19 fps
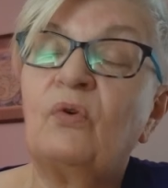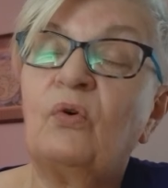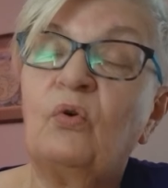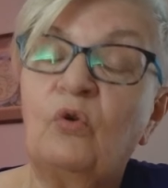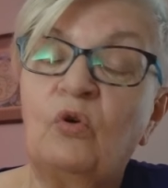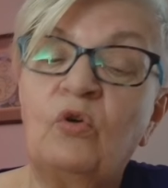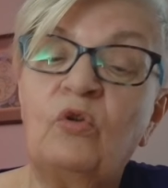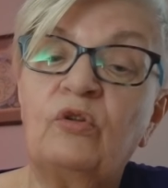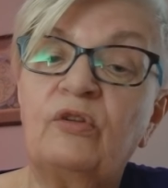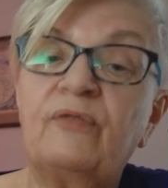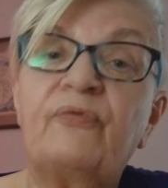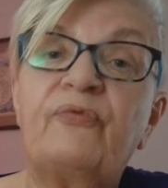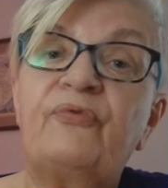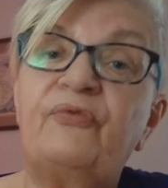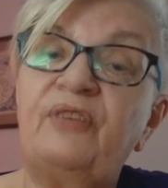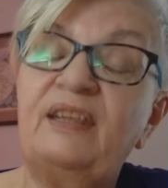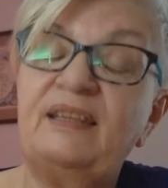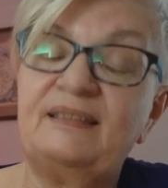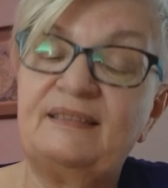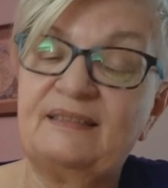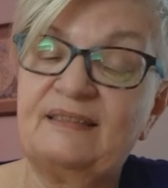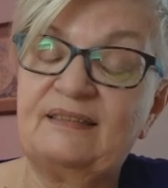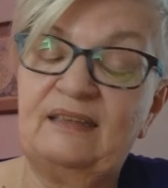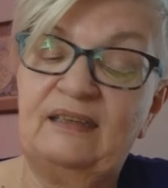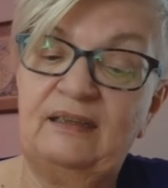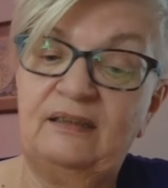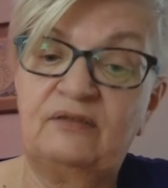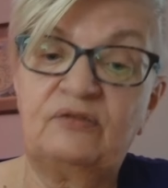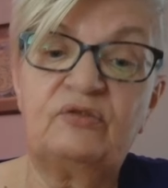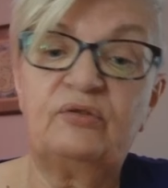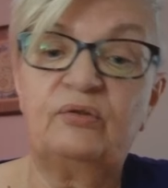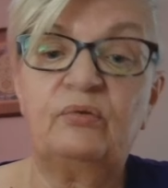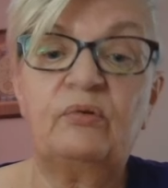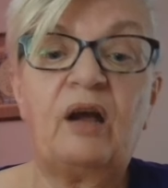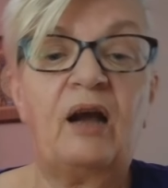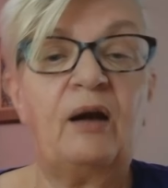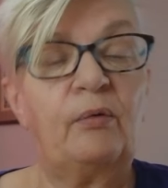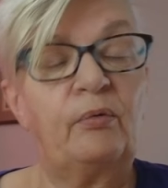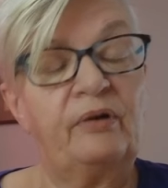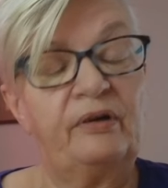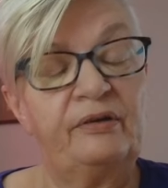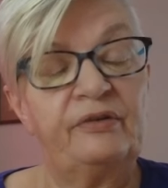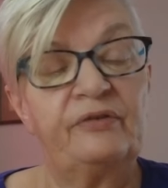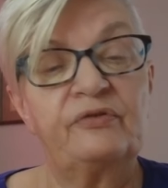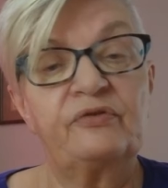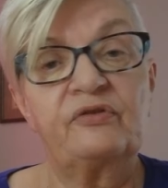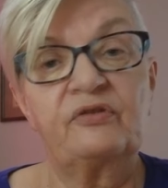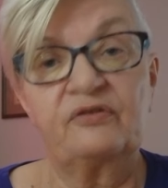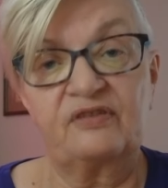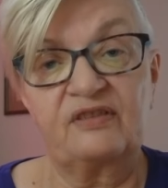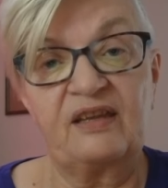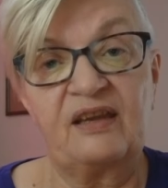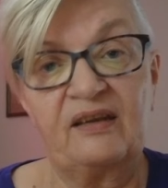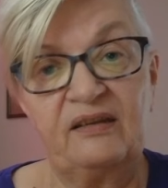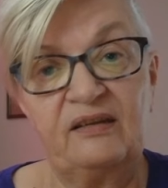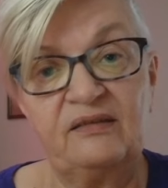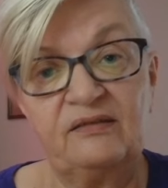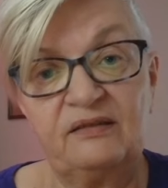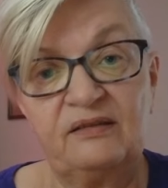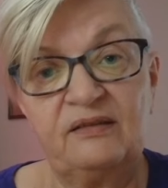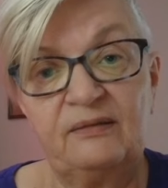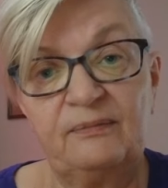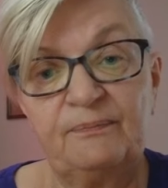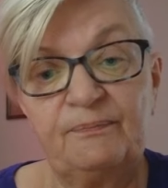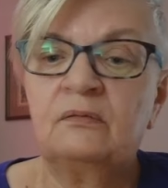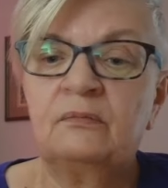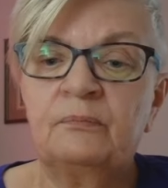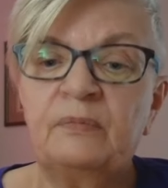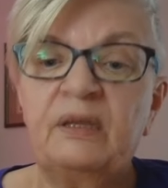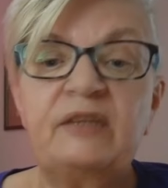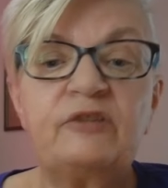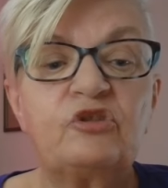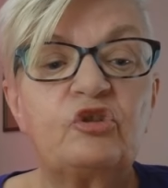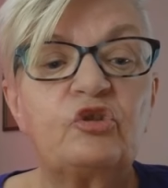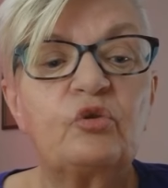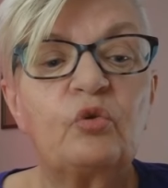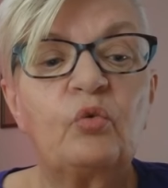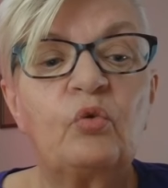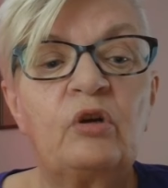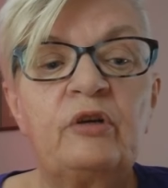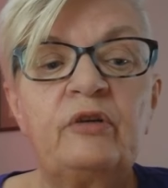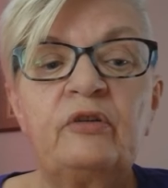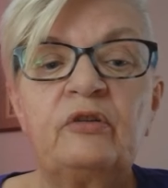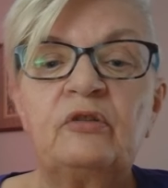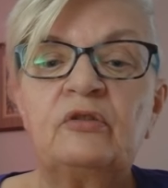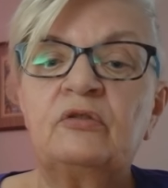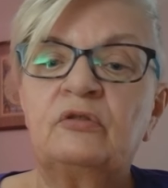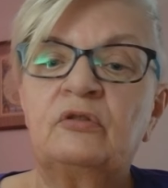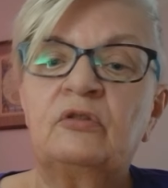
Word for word: all fits into our society. Make sure